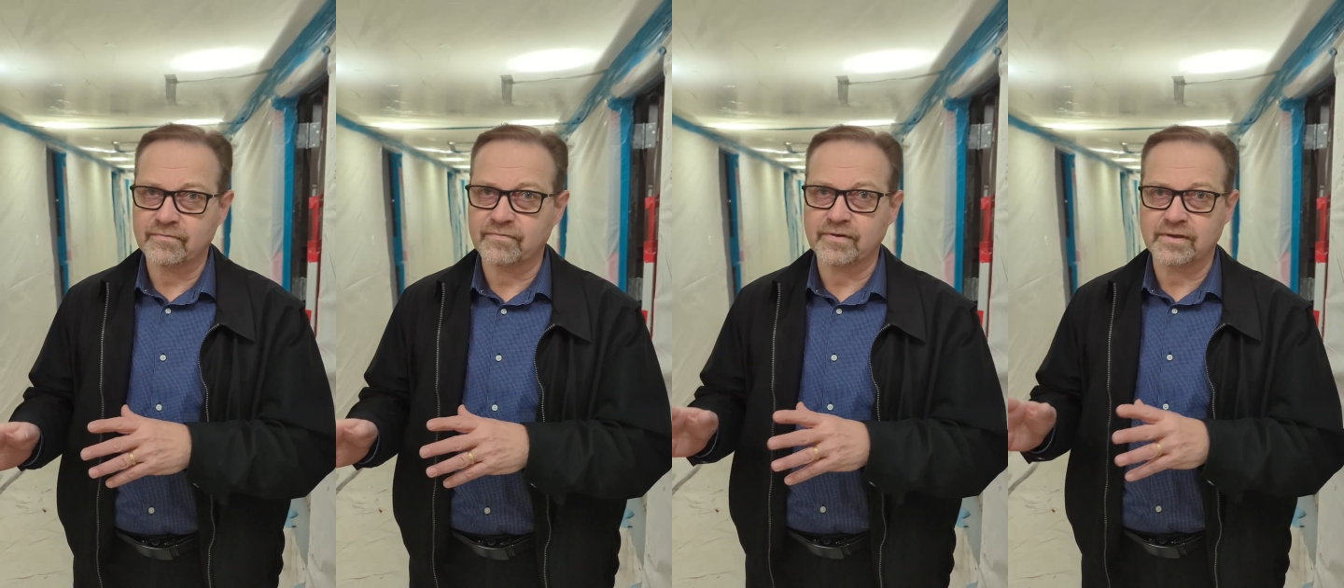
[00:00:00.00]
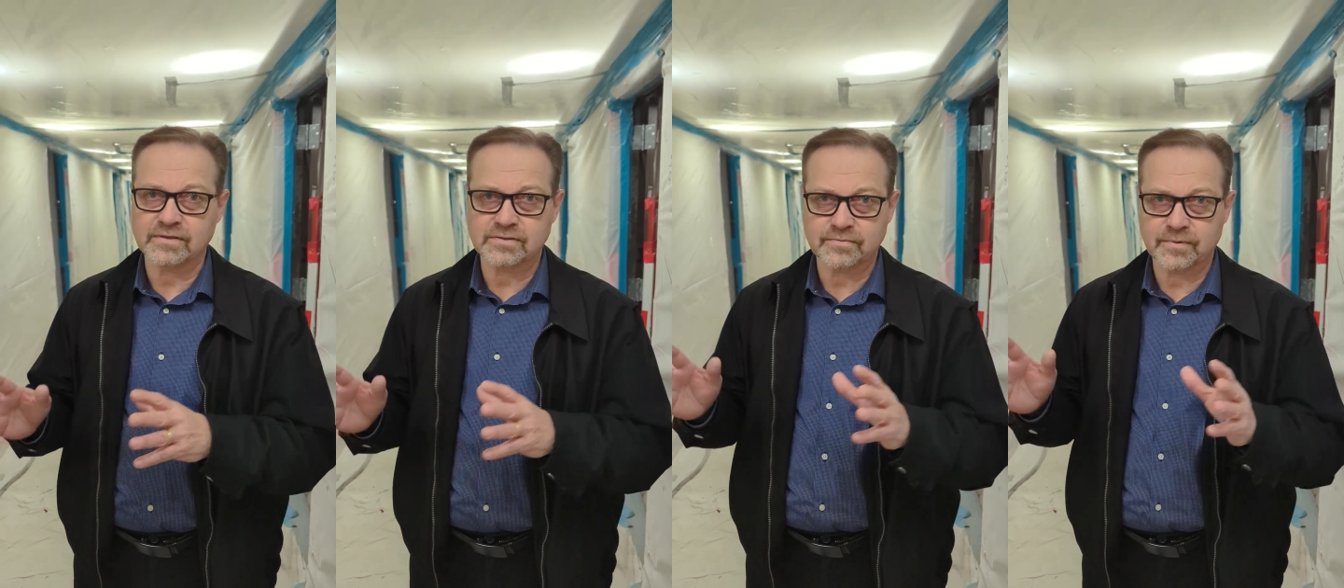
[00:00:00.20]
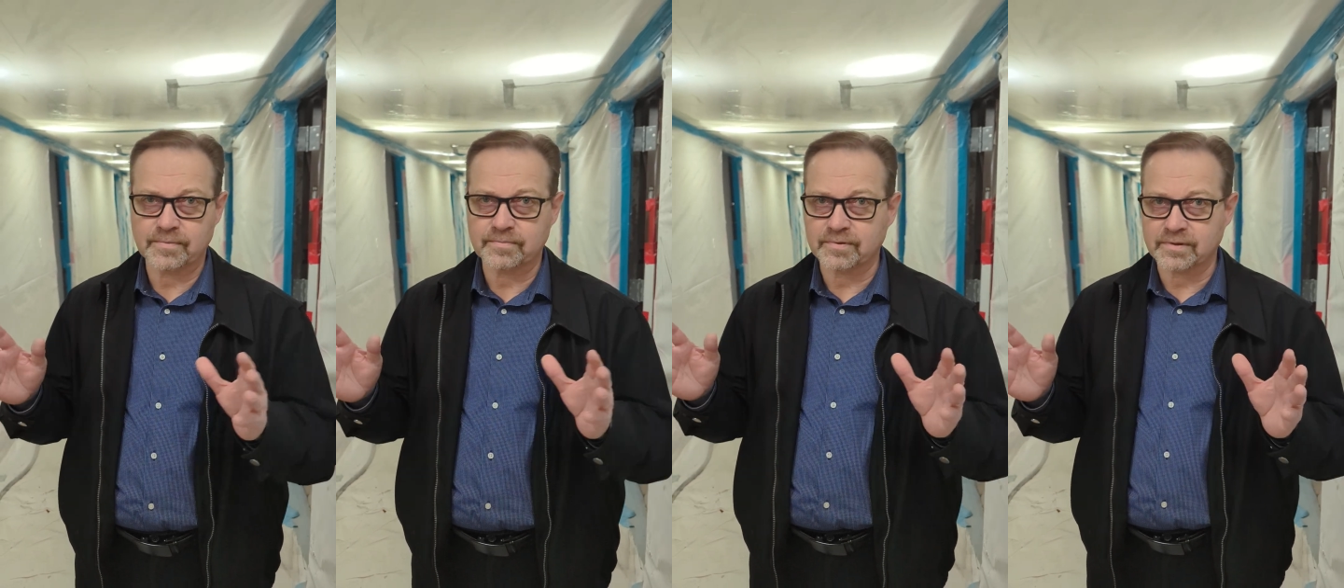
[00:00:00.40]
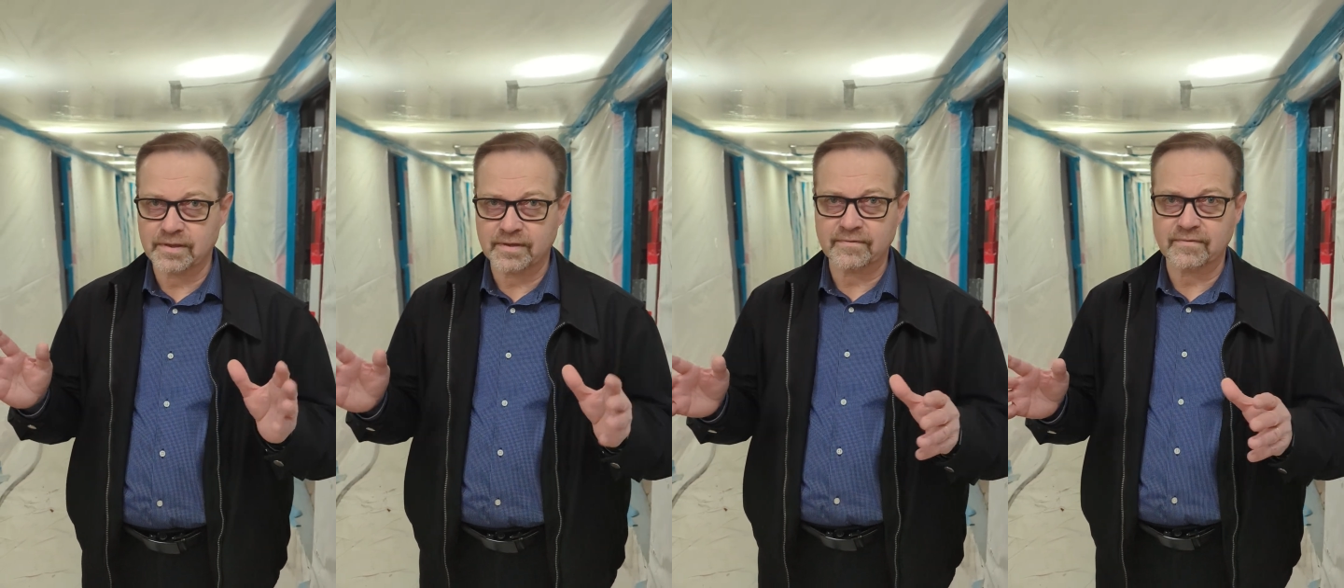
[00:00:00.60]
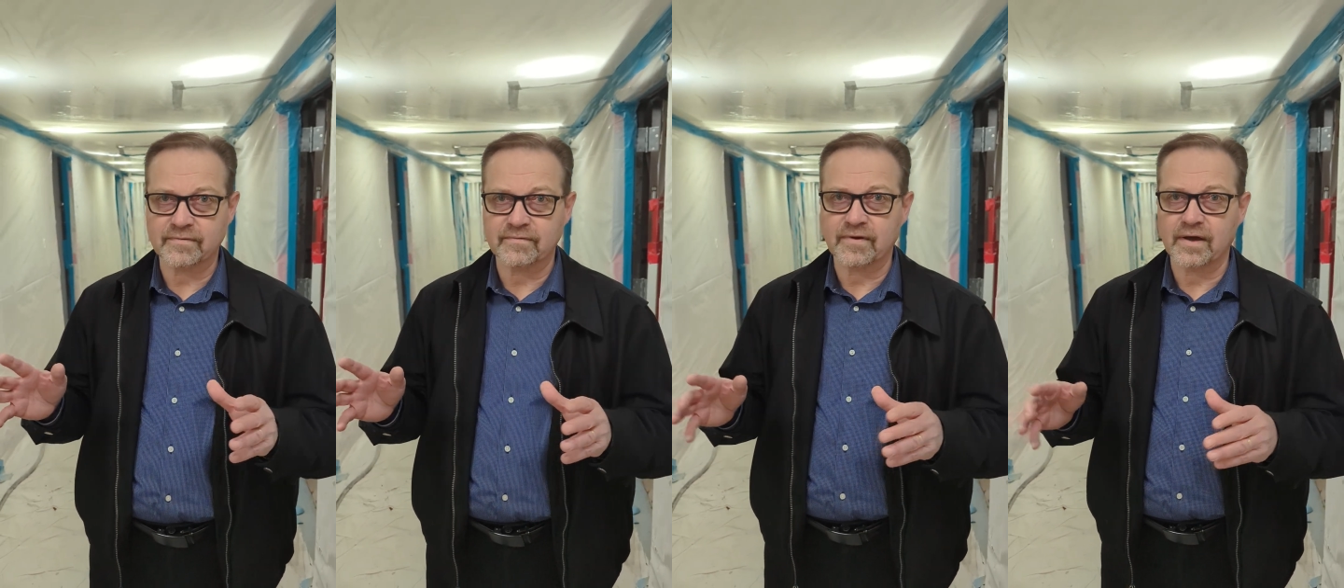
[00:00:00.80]
fees. We
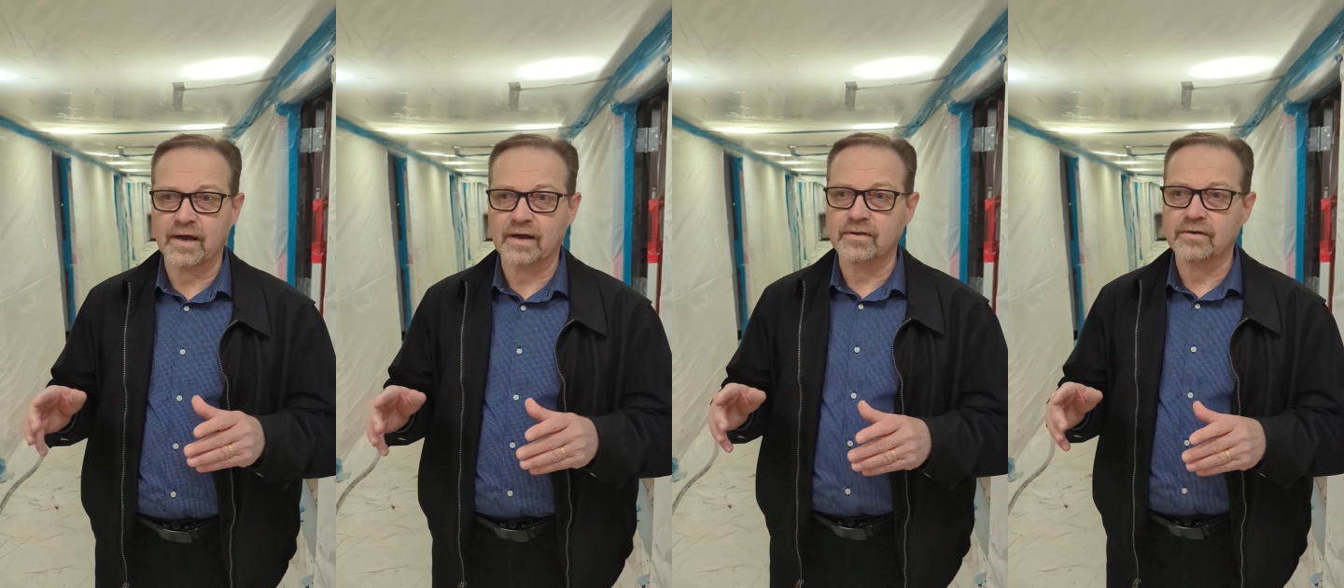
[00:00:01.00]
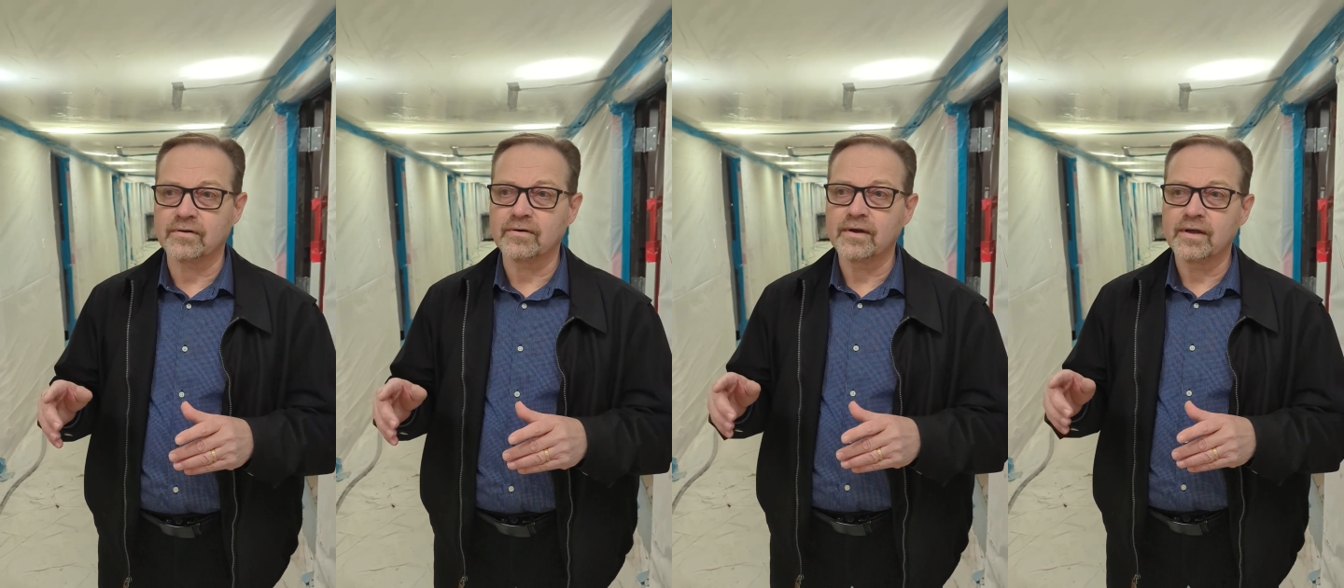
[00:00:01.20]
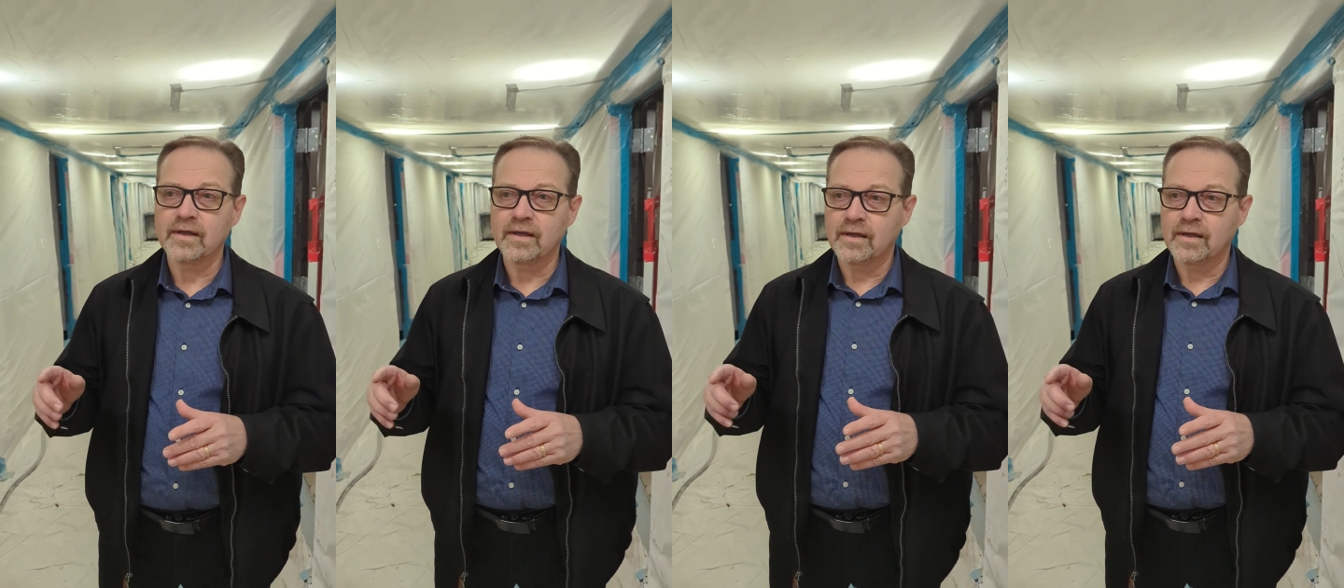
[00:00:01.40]
believe in value.